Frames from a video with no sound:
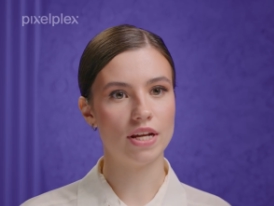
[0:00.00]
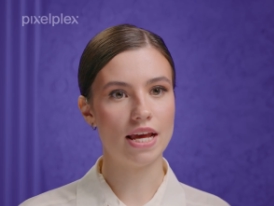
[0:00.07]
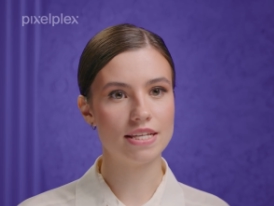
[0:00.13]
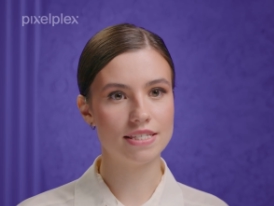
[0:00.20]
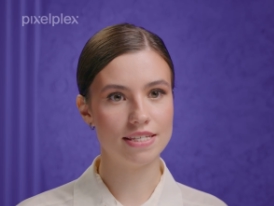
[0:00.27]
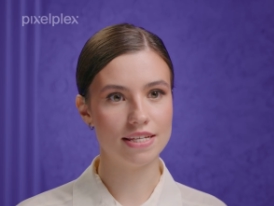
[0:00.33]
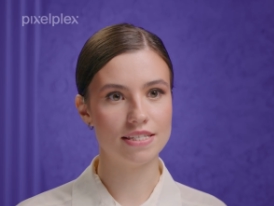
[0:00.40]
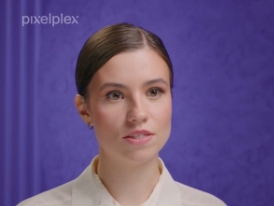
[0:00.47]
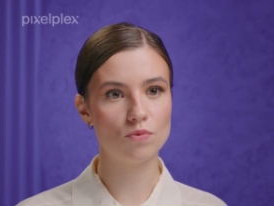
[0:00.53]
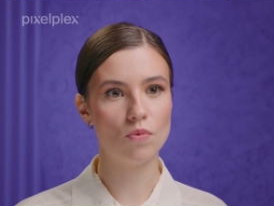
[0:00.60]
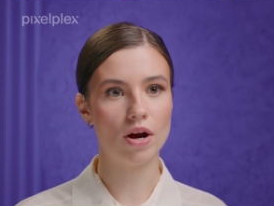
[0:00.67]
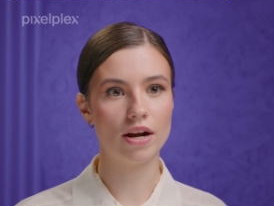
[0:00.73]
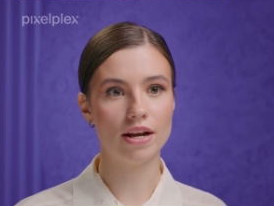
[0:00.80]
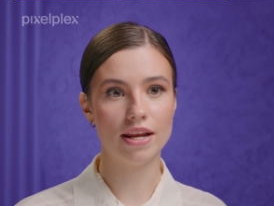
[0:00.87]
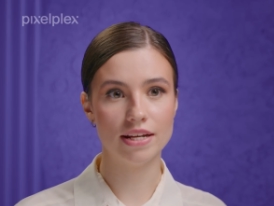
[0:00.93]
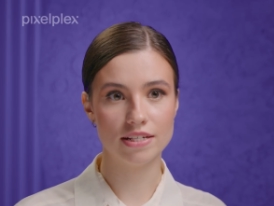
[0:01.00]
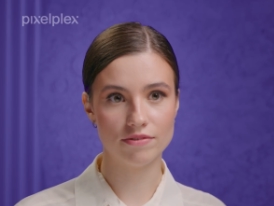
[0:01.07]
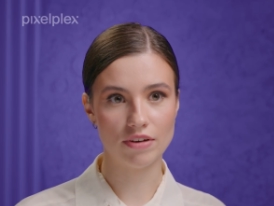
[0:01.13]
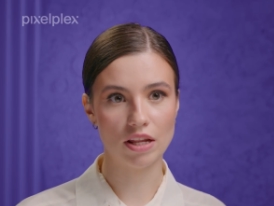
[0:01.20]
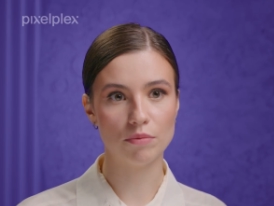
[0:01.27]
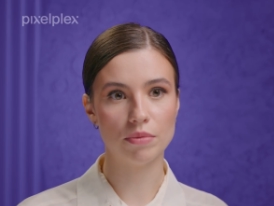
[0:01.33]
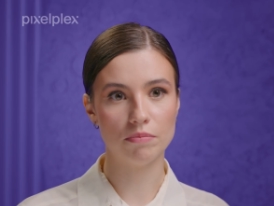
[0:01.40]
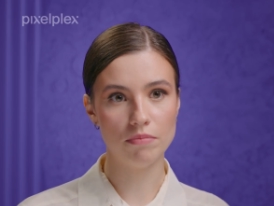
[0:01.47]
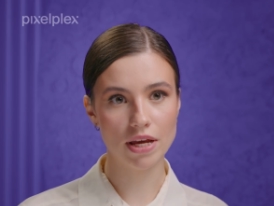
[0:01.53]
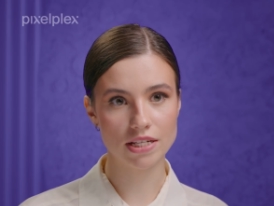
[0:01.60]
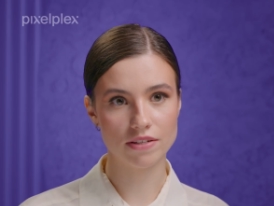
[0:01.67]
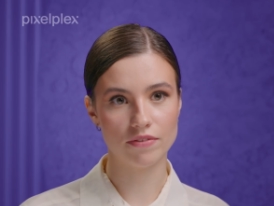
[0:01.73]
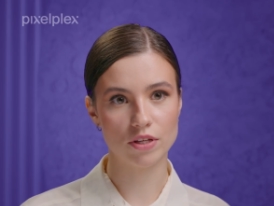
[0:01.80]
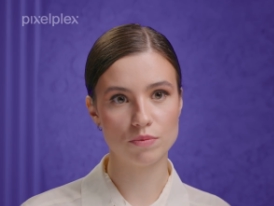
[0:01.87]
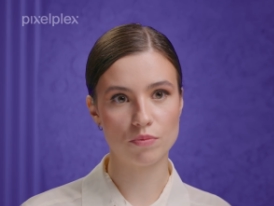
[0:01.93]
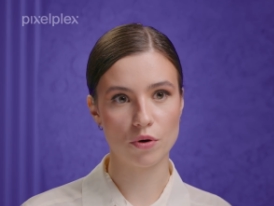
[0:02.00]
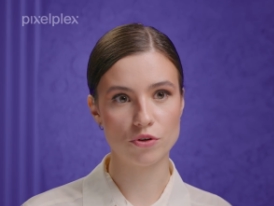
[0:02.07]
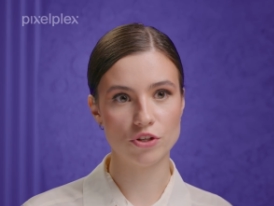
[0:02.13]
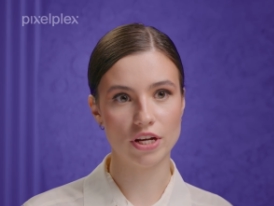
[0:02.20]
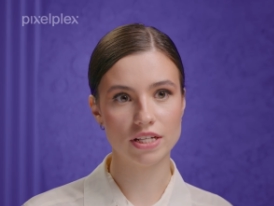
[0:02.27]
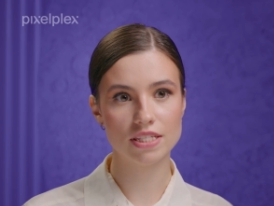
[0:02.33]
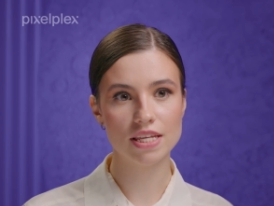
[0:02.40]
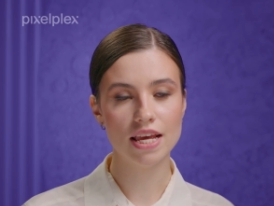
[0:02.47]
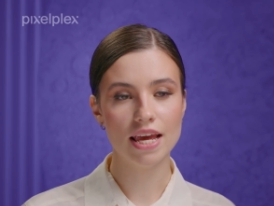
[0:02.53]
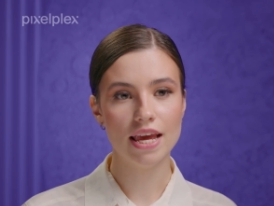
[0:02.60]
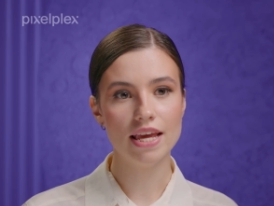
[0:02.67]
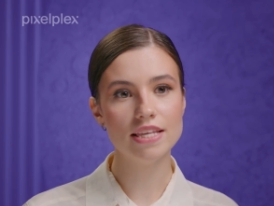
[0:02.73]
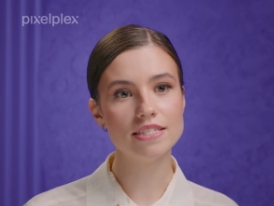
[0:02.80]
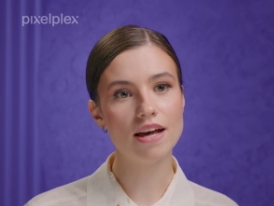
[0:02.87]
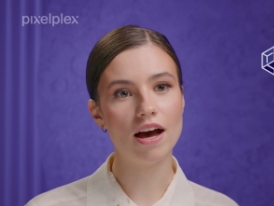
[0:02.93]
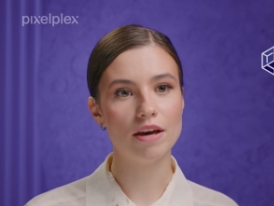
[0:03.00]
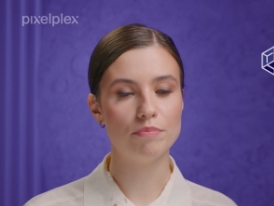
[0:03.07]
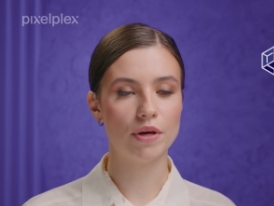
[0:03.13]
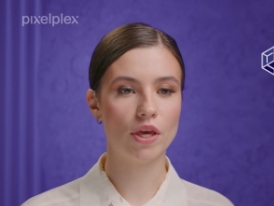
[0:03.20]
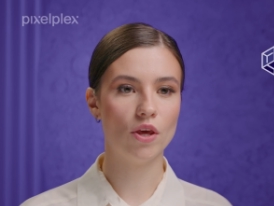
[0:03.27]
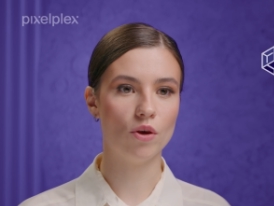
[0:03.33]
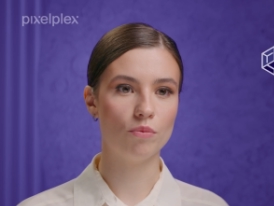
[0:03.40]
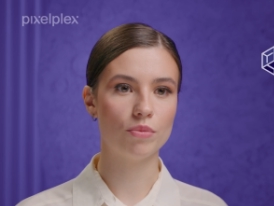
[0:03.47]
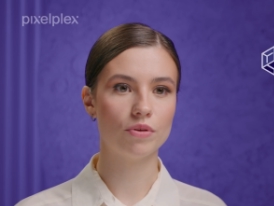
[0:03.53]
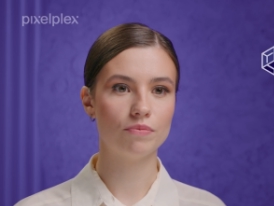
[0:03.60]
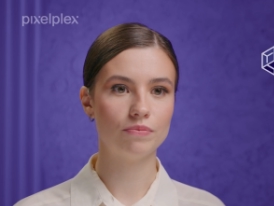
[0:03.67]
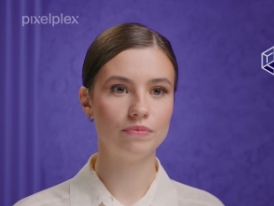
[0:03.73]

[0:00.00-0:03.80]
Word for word: that assists one in developing metaverse projects is Hypercube.